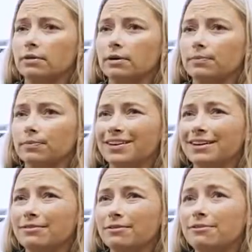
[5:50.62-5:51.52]
of
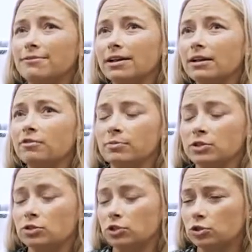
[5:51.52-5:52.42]
kind of a veil of
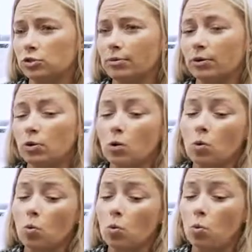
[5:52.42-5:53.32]
mystery too about
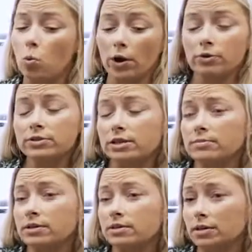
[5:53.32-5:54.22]
where do
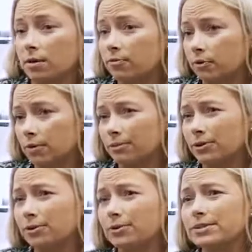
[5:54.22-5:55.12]
stem cells come from.
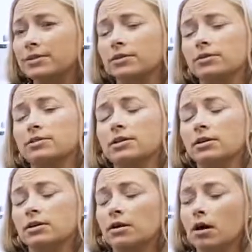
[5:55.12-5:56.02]
You know, there's
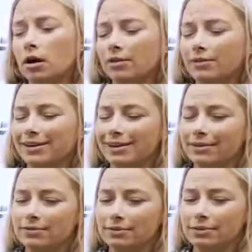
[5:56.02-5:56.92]
all of the
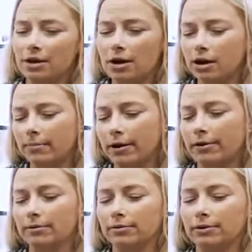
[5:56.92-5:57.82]
kind of talk
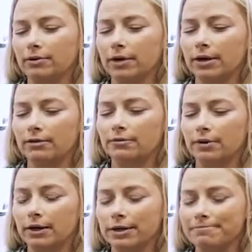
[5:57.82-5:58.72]
about, you know, kind
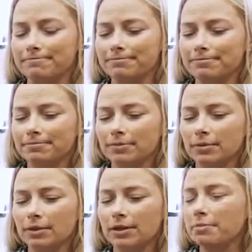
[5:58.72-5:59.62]
of
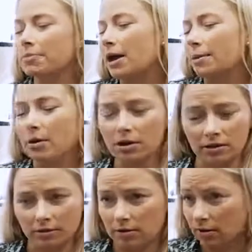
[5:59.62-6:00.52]
like the black
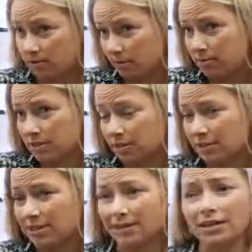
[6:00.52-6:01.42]
market of stem
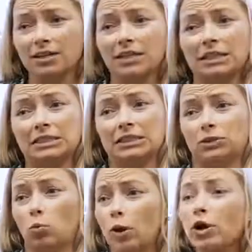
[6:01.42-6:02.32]
cells, and like,
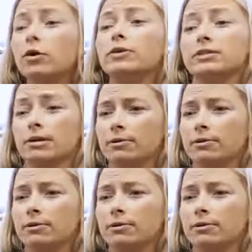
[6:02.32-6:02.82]
where are these